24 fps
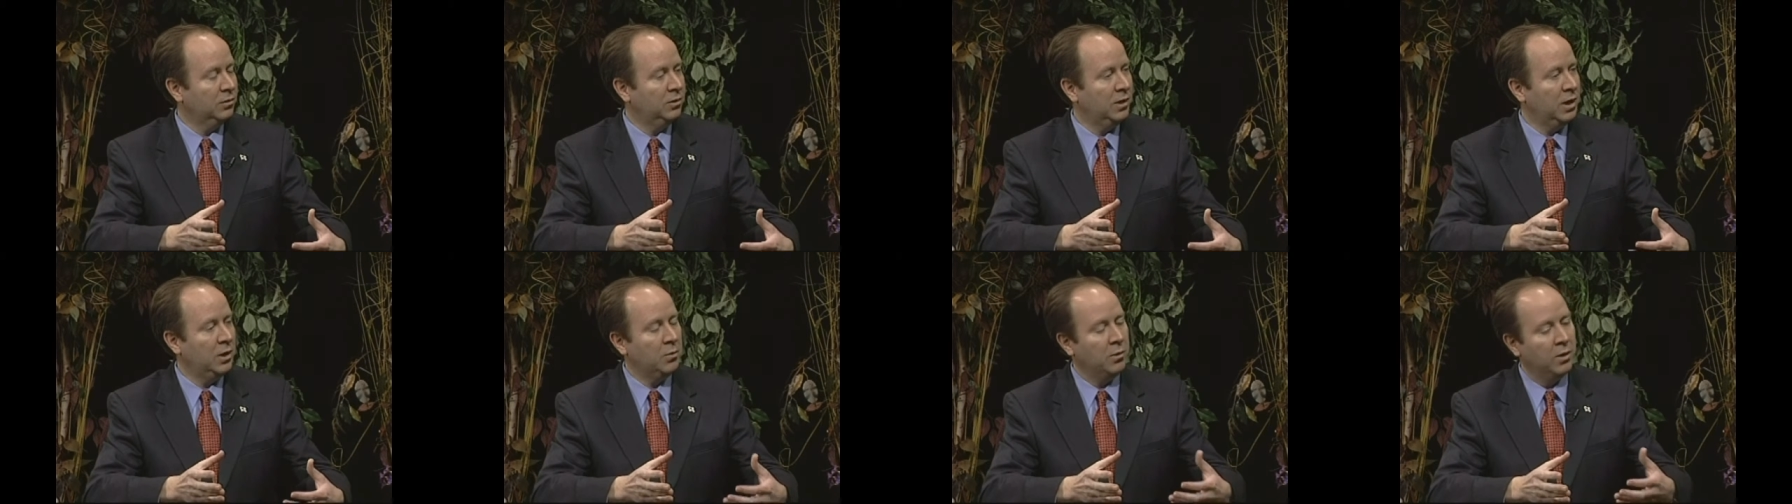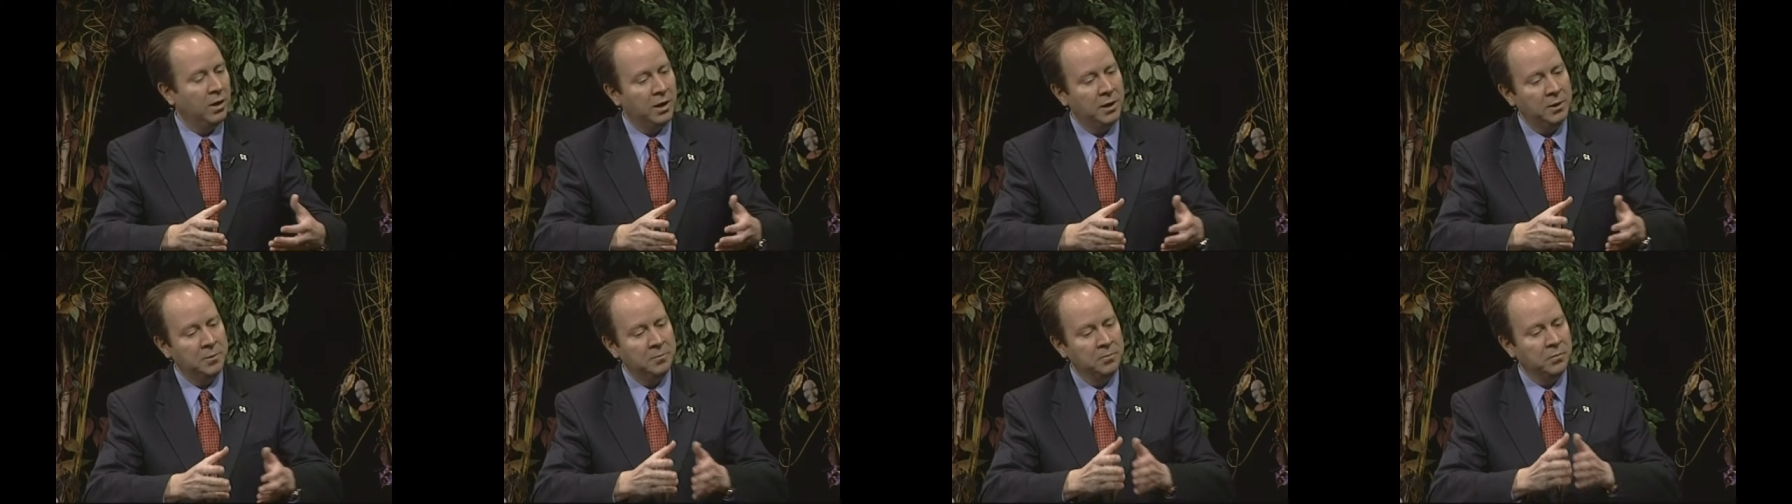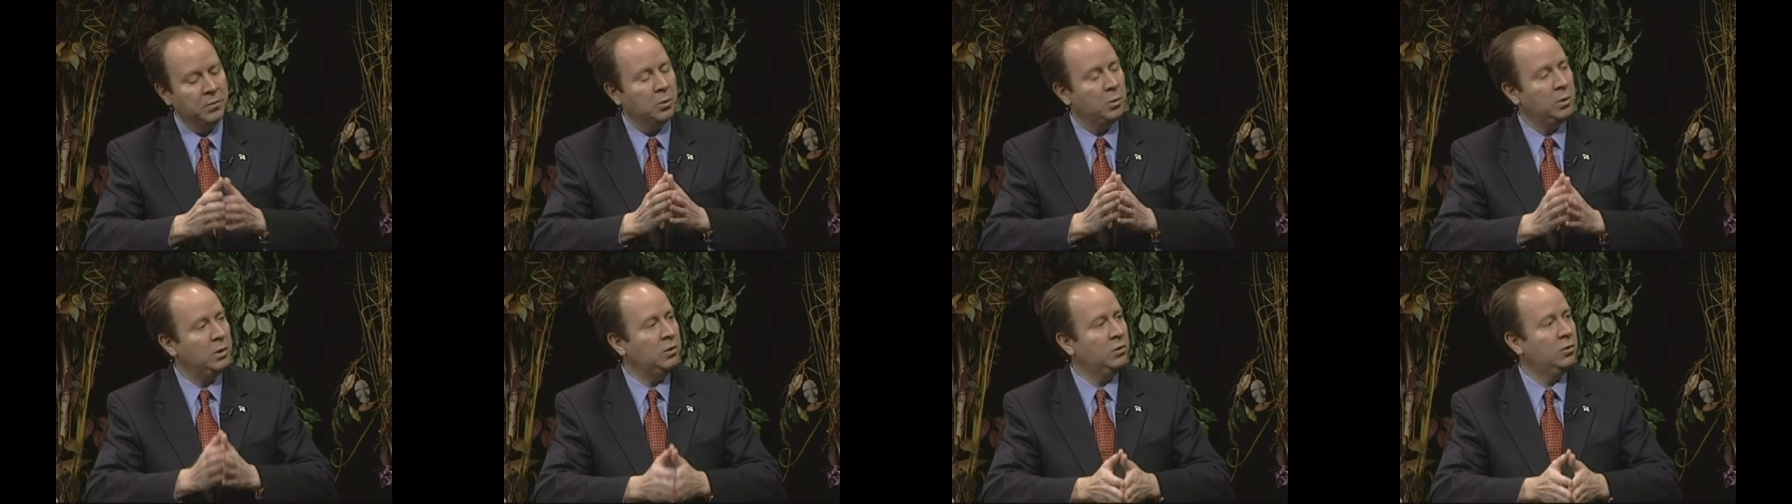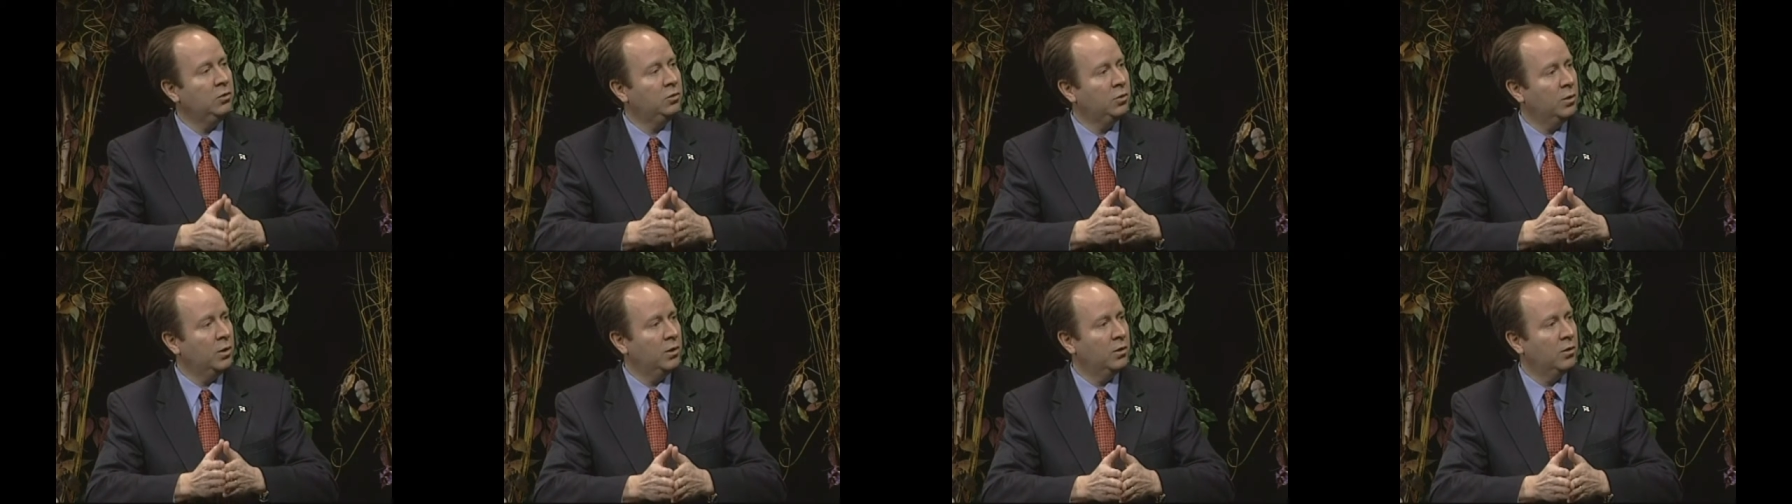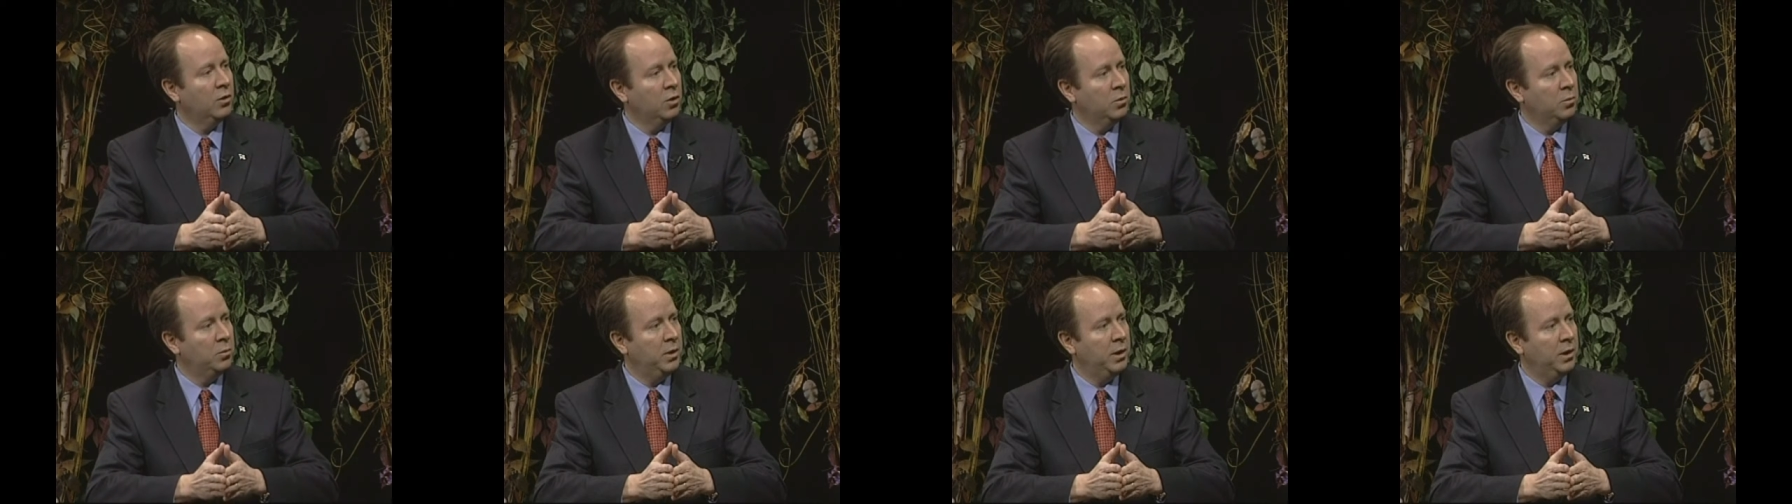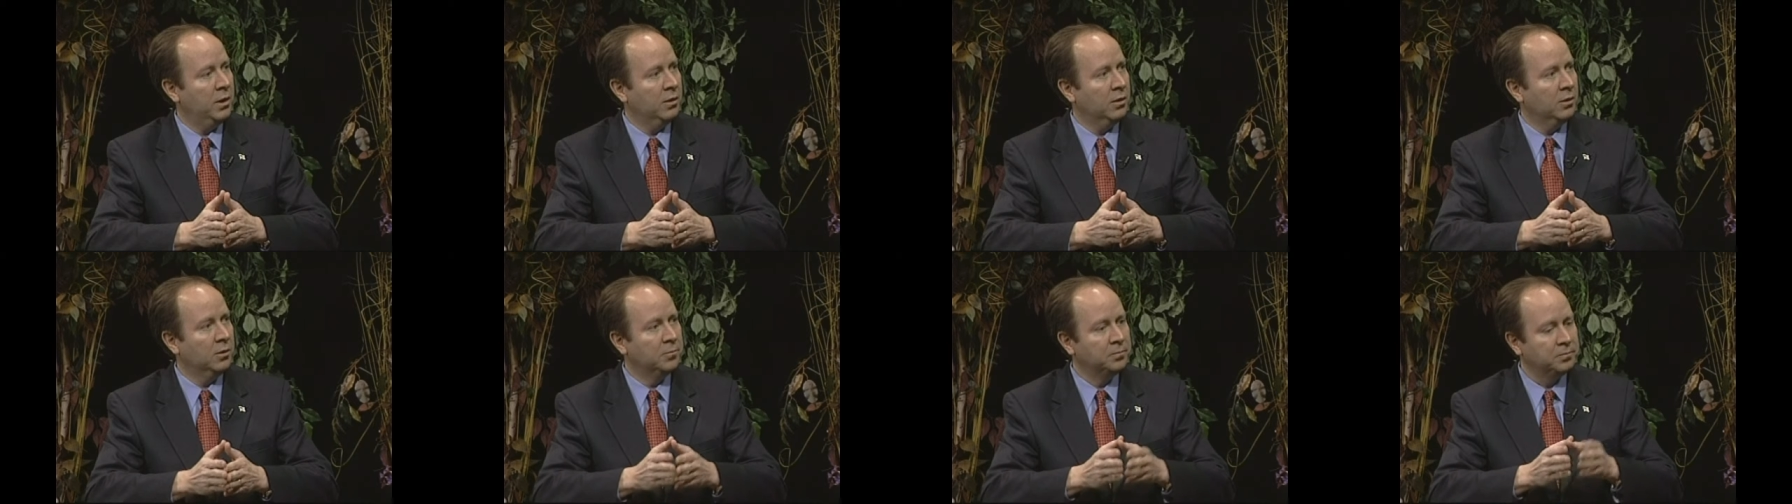statewide, we do so at our own
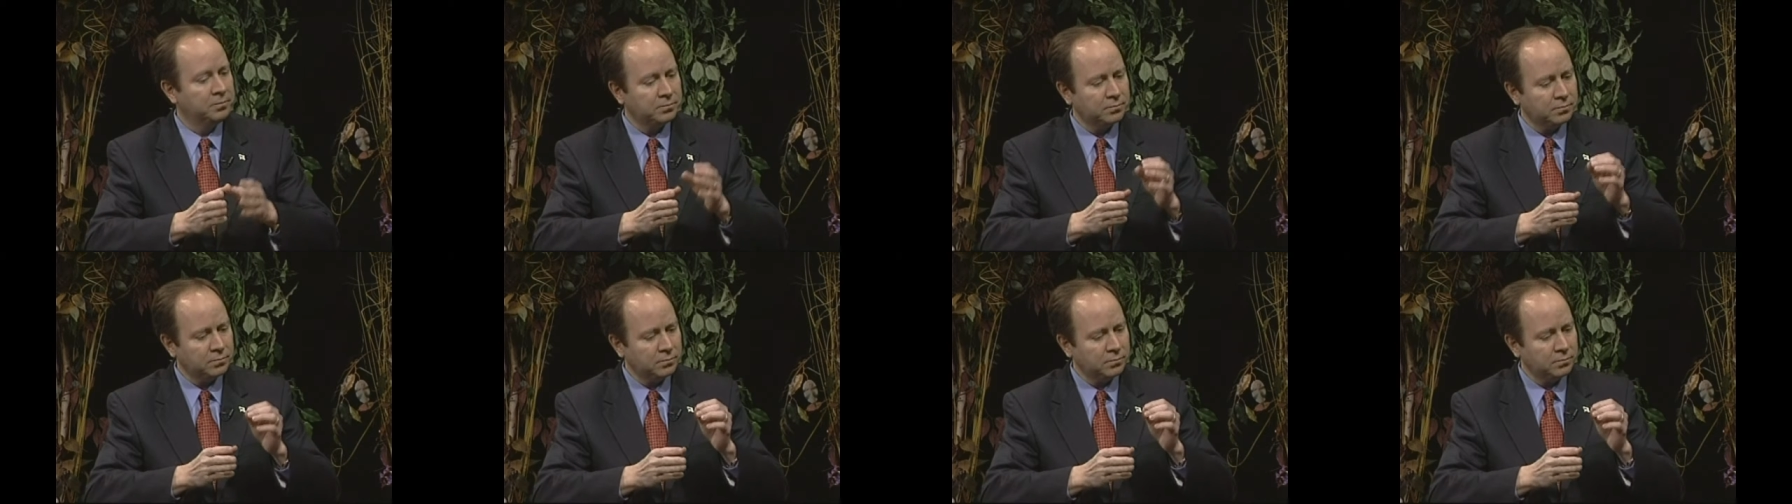peril.